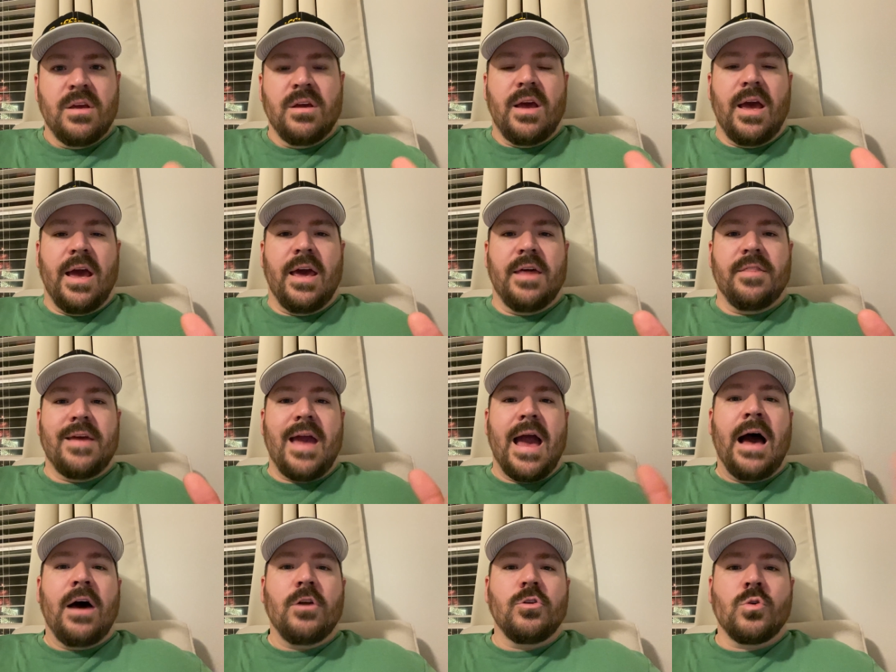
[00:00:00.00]
and the
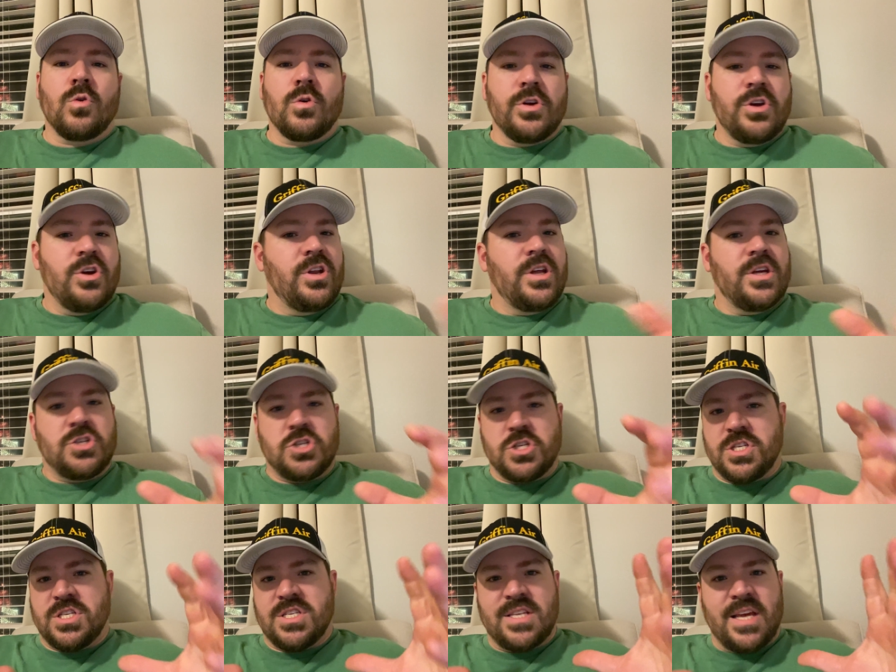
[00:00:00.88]
outdoor unit,
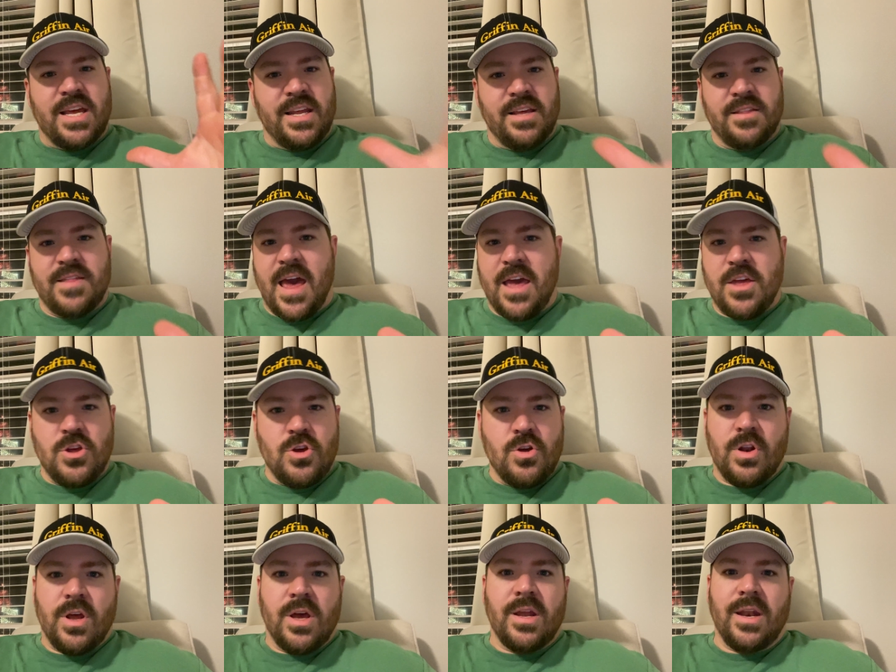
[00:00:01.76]
just setting that
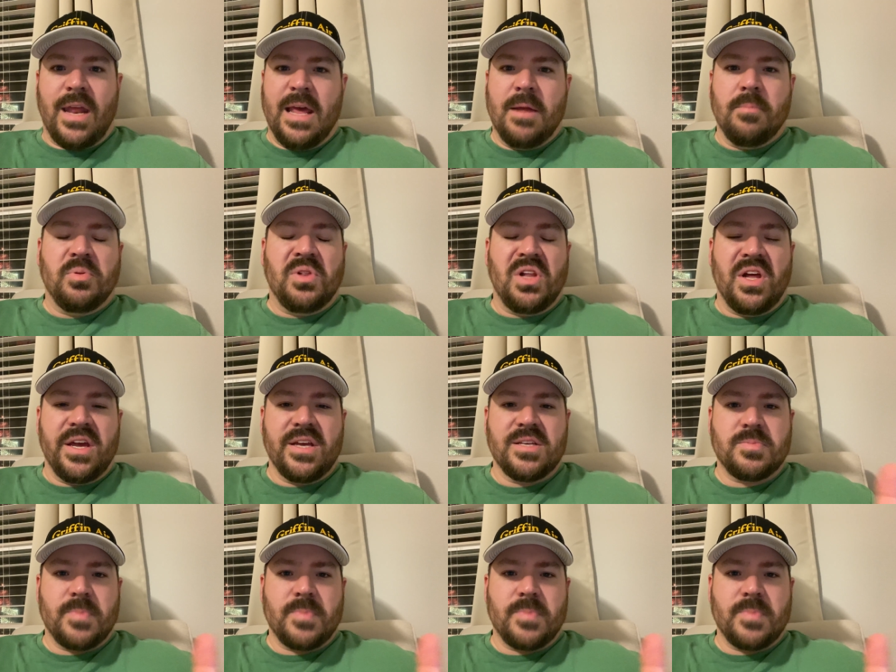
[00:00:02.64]
unit in place,